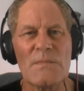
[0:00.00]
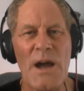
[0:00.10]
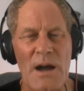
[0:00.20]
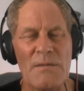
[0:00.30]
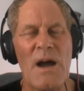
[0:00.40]

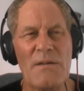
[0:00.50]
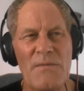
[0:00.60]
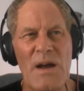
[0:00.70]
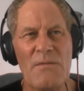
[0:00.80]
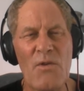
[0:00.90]
Yeah,
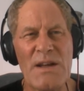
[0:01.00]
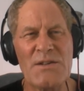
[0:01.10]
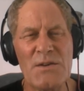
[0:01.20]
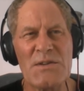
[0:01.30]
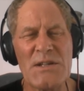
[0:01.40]
I've
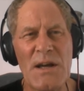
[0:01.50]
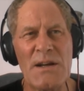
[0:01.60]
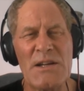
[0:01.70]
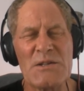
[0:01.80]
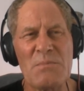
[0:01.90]
read two
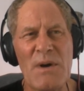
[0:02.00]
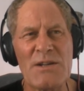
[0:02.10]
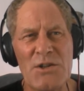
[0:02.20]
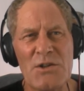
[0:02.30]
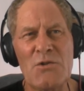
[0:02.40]
studies by
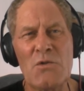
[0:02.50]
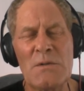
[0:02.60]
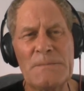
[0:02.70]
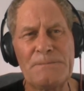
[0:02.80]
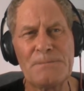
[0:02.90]

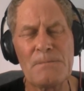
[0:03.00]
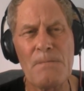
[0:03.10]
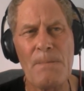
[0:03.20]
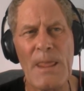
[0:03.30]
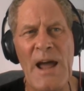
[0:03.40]
two
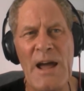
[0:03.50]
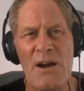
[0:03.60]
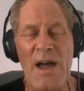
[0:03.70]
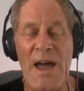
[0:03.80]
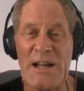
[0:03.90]

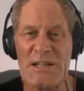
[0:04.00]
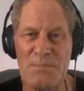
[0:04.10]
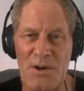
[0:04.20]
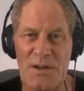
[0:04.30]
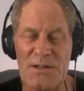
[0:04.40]
hair
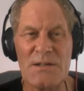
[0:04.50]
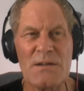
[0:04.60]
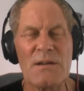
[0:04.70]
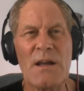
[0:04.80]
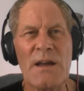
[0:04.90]

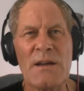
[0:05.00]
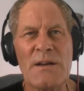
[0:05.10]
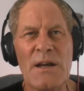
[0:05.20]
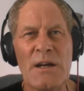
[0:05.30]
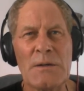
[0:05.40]
experts,
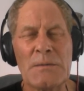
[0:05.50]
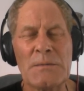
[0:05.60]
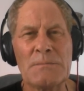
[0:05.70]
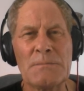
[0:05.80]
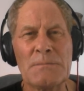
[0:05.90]
and
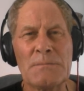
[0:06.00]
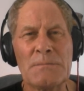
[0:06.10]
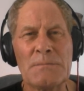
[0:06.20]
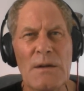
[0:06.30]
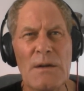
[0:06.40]

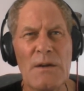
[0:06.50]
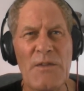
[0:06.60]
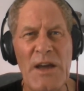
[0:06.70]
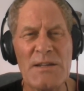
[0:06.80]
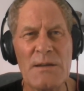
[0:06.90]

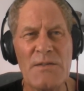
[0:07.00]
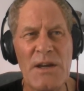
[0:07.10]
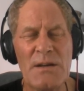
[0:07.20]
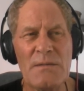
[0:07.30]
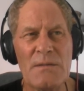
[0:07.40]

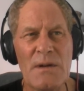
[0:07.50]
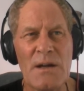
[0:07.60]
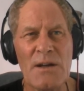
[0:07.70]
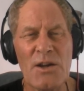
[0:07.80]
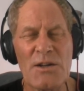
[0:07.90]
they
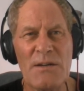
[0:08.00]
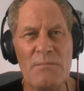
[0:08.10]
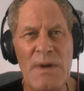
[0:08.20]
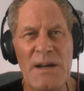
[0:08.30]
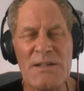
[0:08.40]
looked
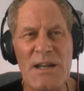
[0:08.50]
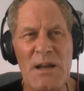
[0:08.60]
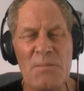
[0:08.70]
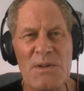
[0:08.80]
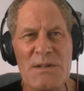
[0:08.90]
at many
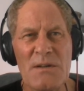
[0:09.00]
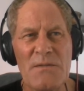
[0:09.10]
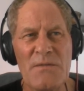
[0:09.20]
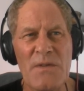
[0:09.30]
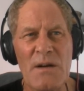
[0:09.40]
samples
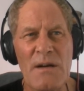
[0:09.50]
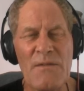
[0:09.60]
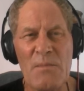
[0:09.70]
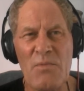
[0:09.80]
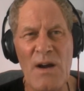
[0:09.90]
of
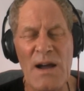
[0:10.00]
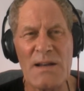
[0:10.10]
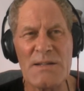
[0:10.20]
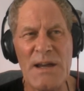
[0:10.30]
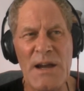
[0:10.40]
the
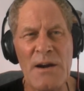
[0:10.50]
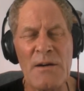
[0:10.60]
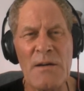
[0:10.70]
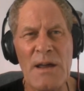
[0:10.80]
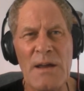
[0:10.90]
Paracas
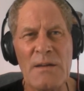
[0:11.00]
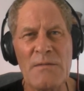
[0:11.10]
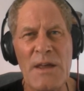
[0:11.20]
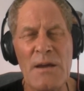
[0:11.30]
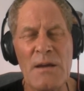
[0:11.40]
hair,
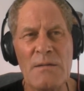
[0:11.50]
and